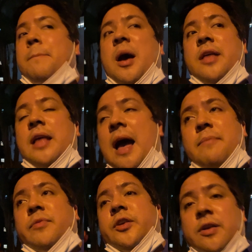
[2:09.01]
but
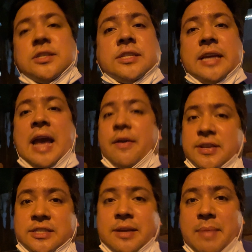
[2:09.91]
I'm curious to see how
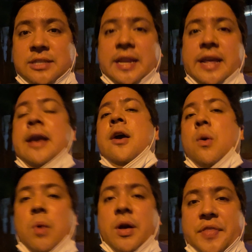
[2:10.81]
this Dimensity
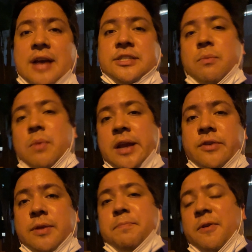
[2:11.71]

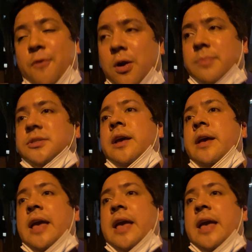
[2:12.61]
1100 performs.